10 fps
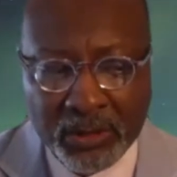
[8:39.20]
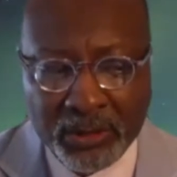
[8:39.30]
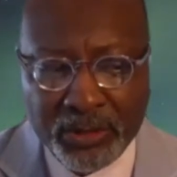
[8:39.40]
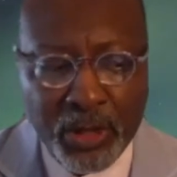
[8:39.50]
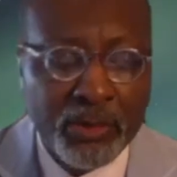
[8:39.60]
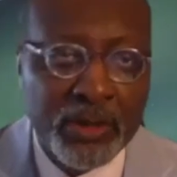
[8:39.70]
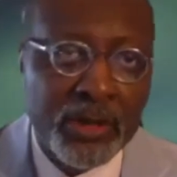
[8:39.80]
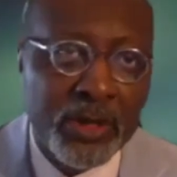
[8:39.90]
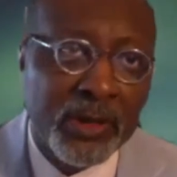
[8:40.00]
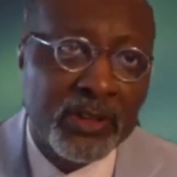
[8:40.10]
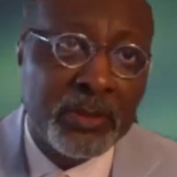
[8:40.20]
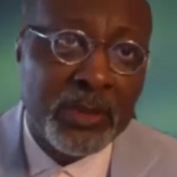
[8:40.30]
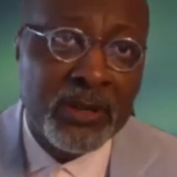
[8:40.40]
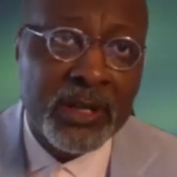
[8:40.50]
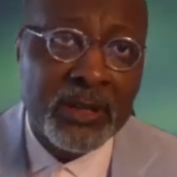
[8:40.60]
don't know your
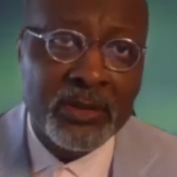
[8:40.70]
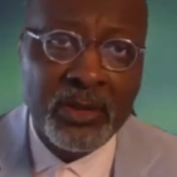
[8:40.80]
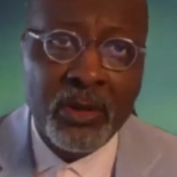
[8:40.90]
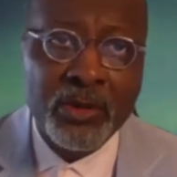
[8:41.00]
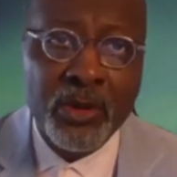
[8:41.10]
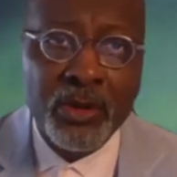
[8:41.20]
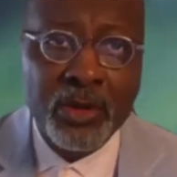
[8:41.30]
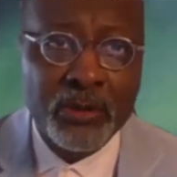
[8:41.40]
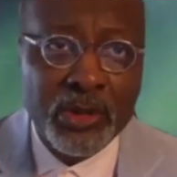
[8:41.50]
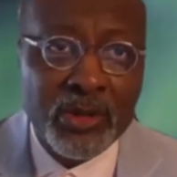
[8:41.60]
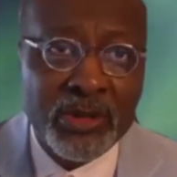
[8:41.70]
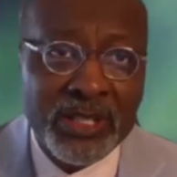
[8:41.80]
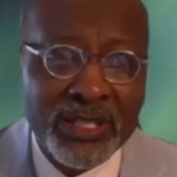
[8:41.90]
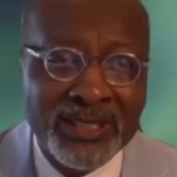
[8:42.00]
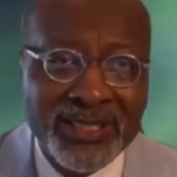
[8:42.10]
experience or don't know your
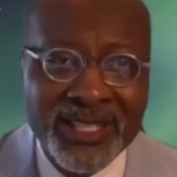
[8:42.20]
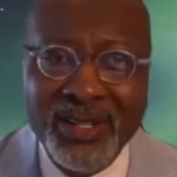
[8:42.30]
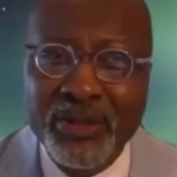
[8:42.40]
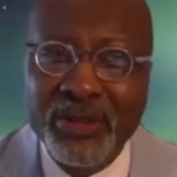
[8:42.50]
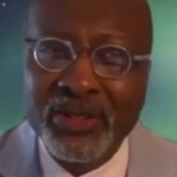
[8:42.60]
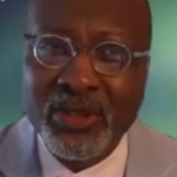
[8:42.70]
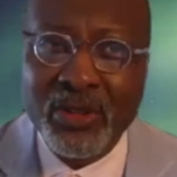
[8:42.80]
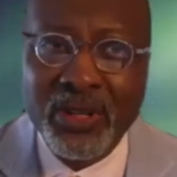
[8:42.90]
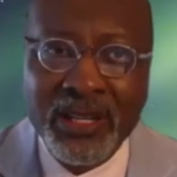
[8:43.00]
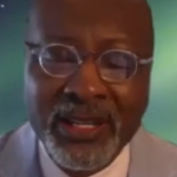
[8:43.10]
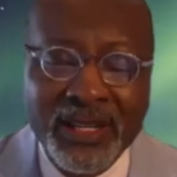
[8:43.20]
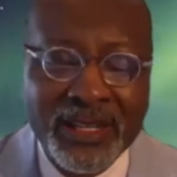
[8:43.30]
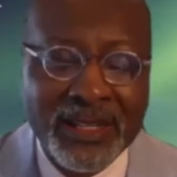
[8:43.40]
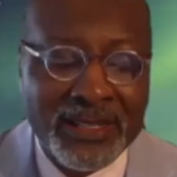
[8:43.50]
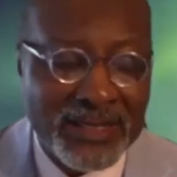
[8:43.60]
community tell your story,
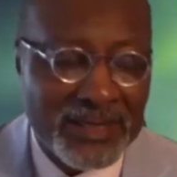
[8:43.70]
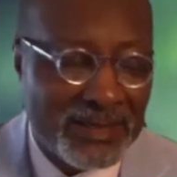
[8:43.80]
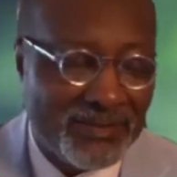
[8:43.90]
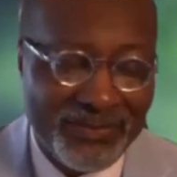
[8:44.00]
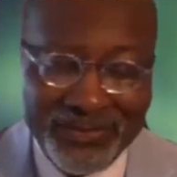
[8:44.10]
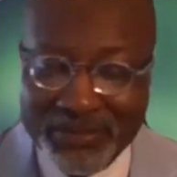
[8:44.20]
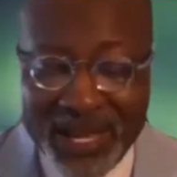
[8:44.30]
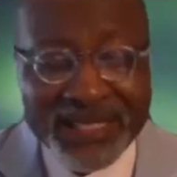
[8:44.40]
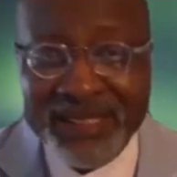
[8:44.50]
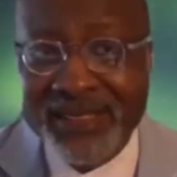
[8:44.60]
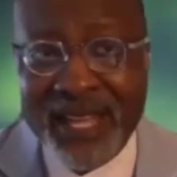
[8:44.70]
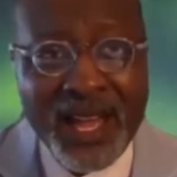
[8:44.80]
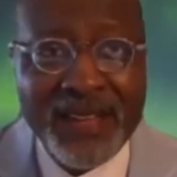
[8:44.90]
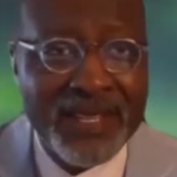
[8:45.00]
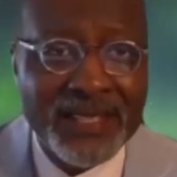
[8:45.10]
by
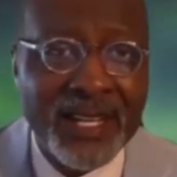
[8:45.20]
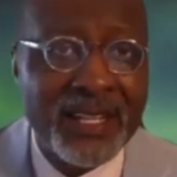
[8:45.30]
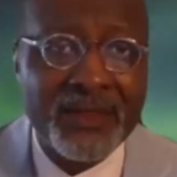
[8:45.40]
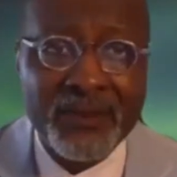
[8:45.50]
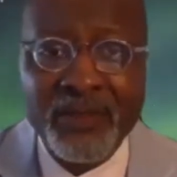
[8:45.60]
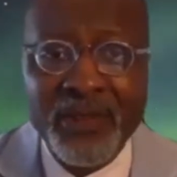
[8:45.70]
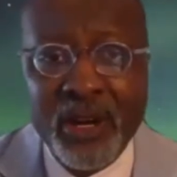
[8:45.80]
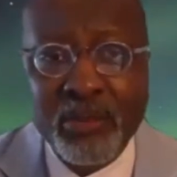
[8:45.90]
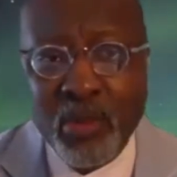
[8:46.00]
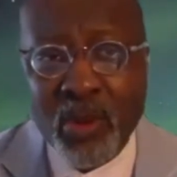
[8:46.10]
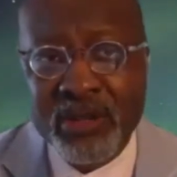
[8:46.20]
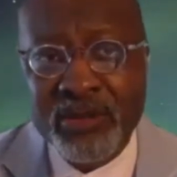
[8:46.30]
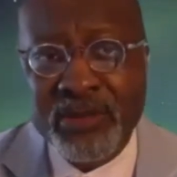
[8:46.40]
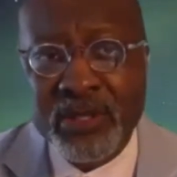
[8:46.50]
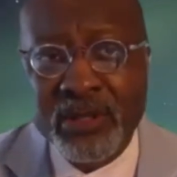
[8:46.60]
design, they tell it from their point
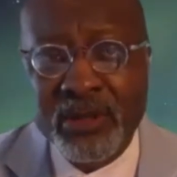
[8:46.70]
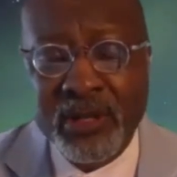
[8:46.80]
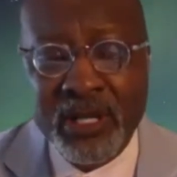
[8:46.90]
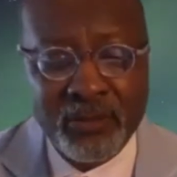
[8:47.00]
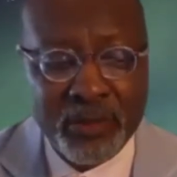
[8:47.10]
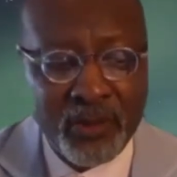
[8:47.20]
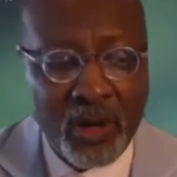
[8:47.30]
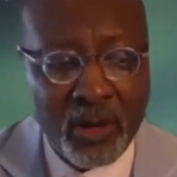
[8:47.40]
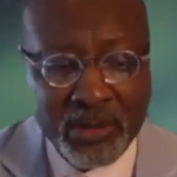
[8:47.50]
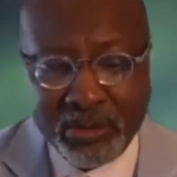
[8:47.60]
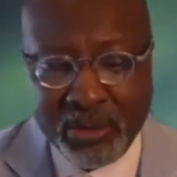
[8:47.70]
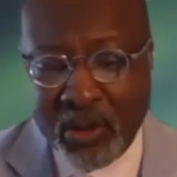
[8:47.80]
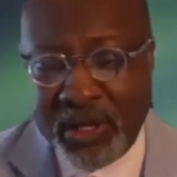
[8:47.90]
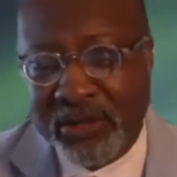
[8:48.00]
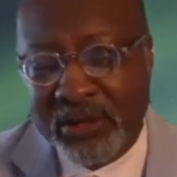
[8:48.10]
of view. And if we've all been
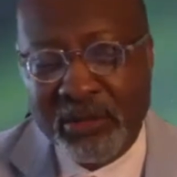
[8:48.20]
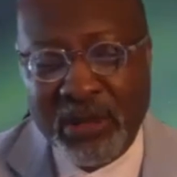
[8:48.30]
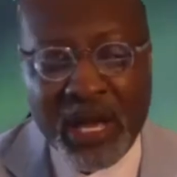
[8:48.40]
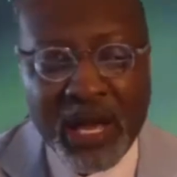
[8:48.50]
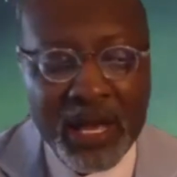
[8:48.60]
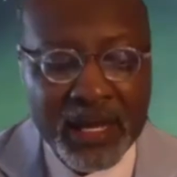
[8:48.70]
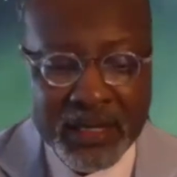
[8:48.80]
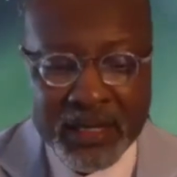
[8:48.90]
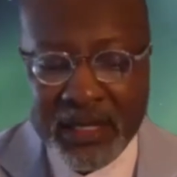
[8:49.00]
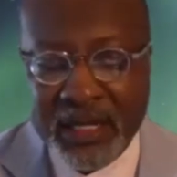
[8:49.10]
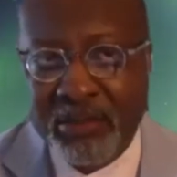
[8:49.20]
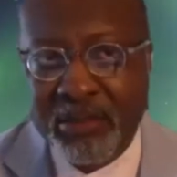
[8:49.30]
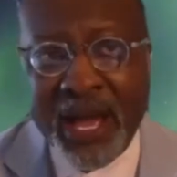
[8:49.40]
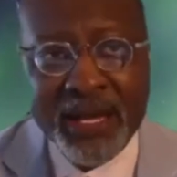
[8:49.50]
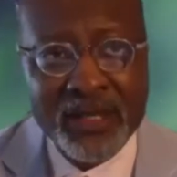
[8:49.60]
poisoned by a
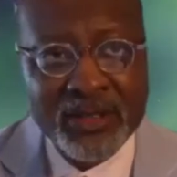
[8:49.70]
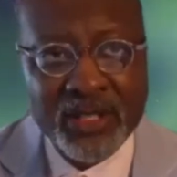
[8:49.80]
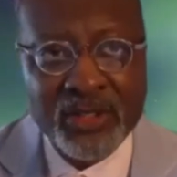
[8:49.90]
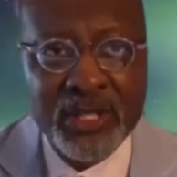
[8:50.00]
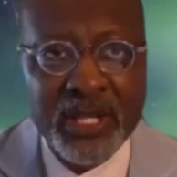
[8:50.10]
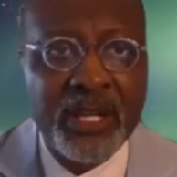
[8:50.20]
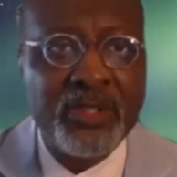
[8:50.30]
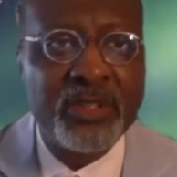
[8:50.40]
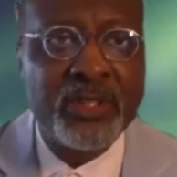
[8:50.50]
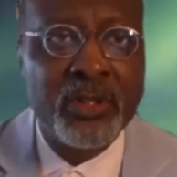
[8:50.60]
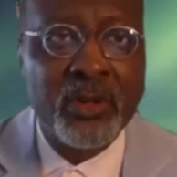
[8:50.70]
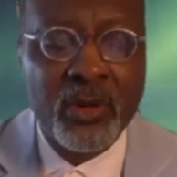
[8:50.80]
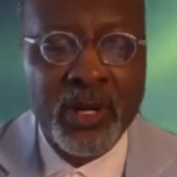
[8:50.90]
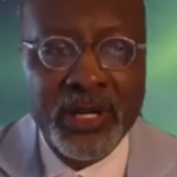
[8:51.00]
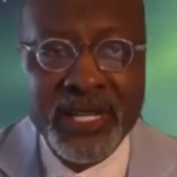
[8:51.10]
biased education
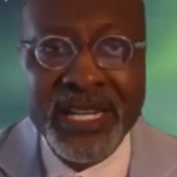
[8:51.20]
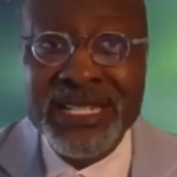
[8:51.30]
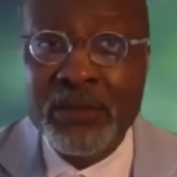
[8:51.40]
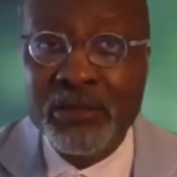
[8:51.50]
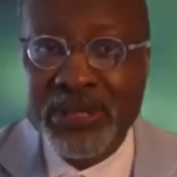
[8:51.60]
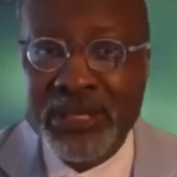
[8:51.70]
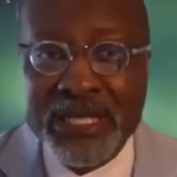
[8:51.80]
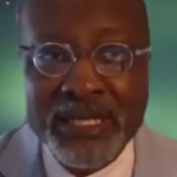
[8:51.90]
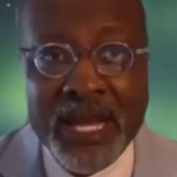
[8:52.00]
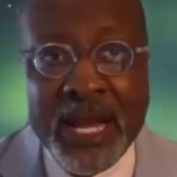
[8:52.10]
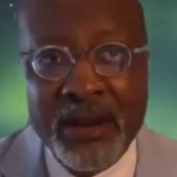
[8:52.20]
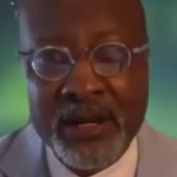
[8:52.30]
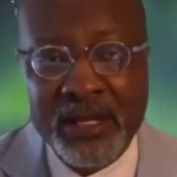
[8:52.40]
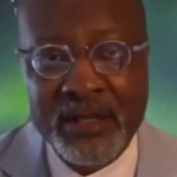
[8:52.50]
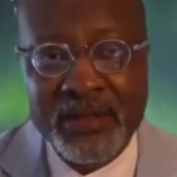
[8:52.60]
or an incomplete narrative,